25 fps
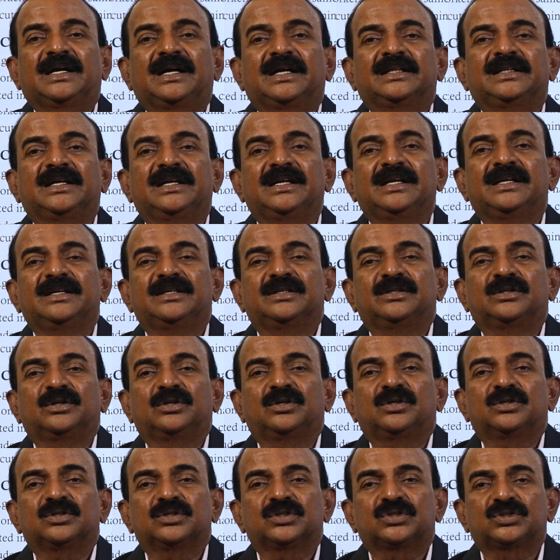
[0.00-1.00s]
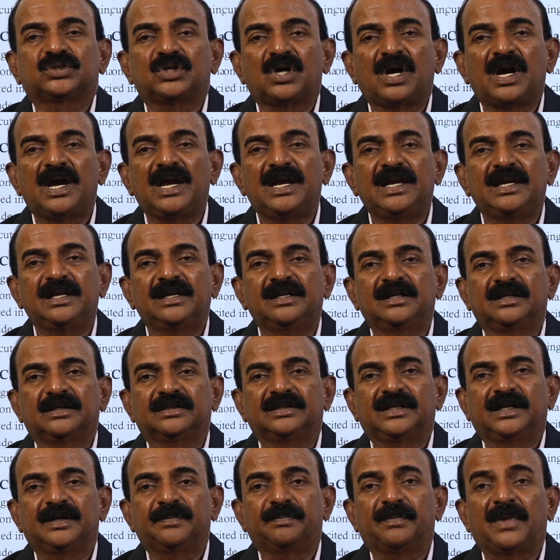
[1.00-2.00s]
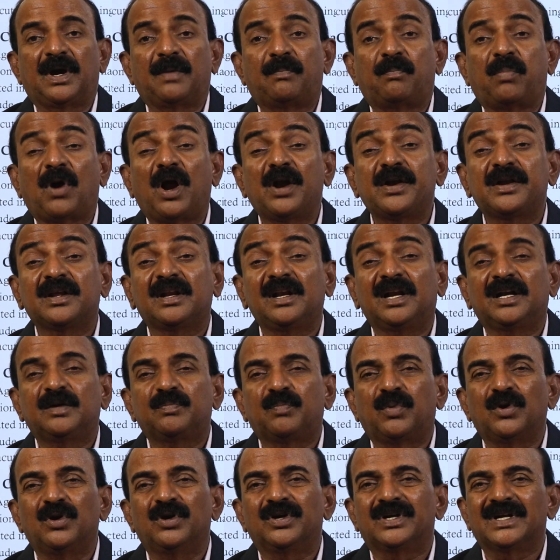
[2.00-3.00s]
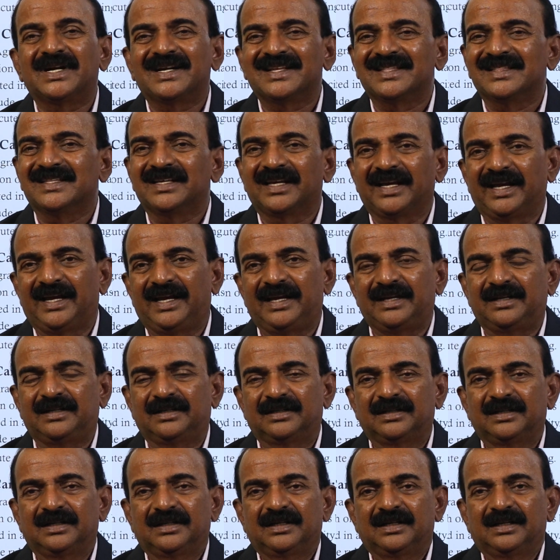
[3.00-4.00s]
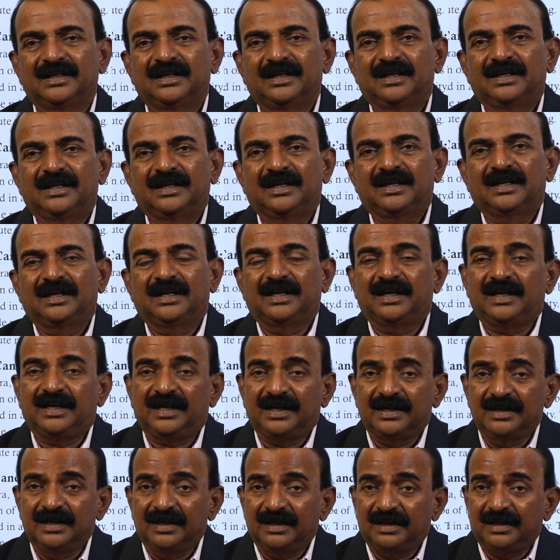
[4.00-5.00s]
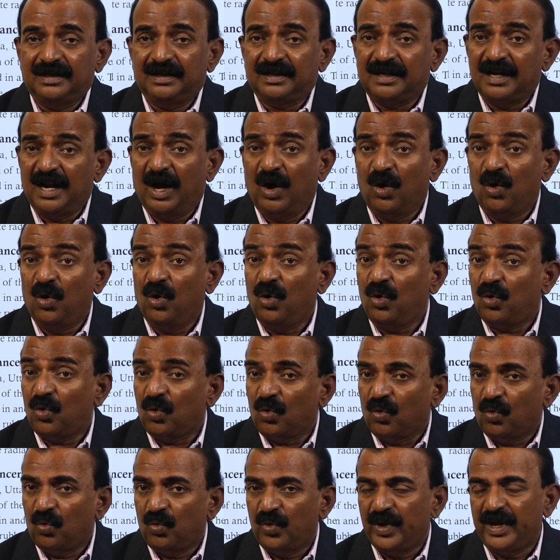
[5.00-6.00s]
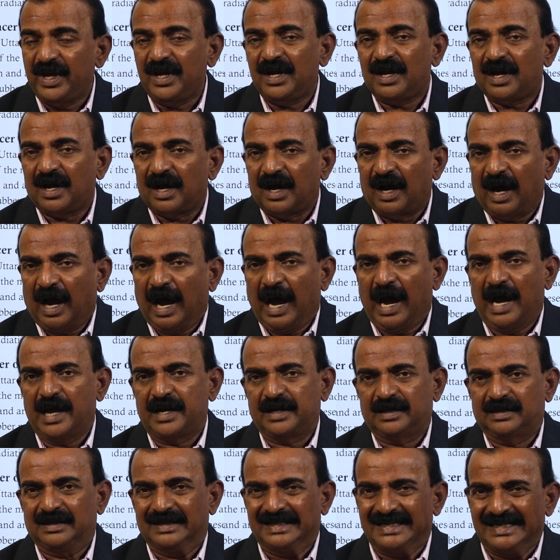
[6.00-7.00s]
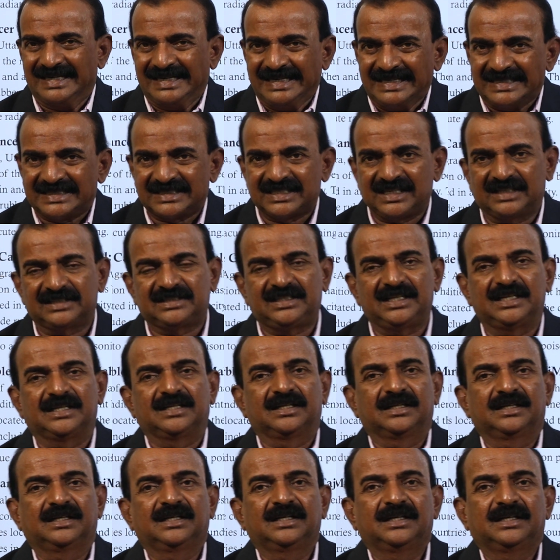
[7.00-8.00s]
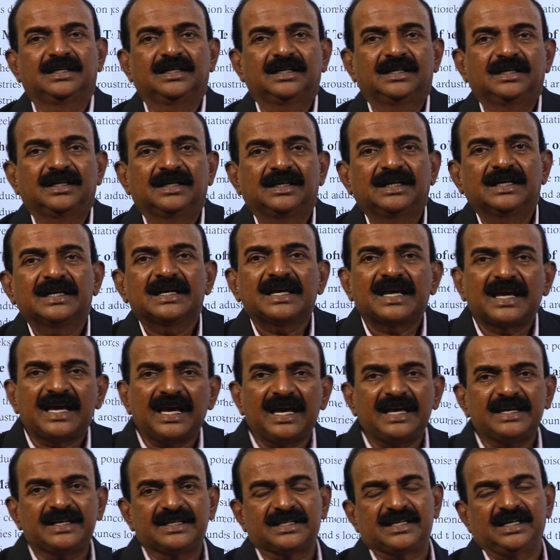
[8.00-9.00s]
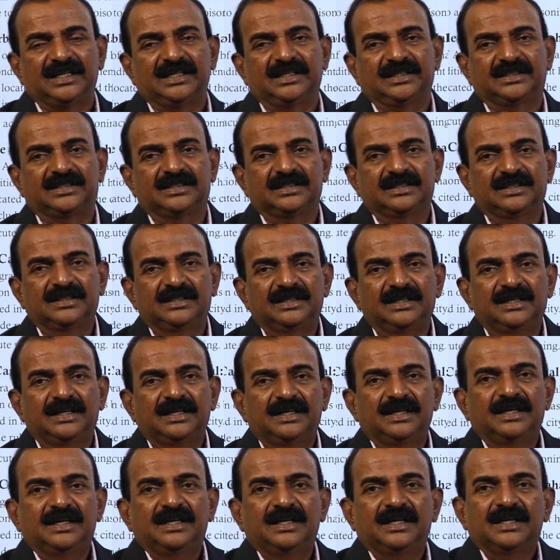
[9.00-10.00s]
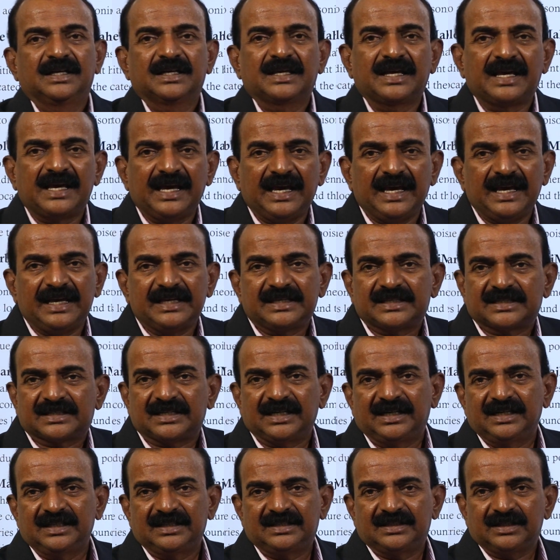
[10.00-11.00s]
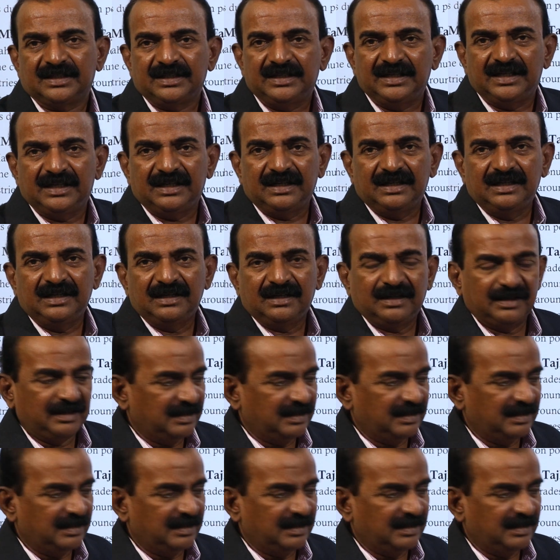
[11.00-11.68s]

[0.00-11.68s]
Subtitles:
that is soil, that particulate polluted in the air. And now we are discussing case studies. Case studies here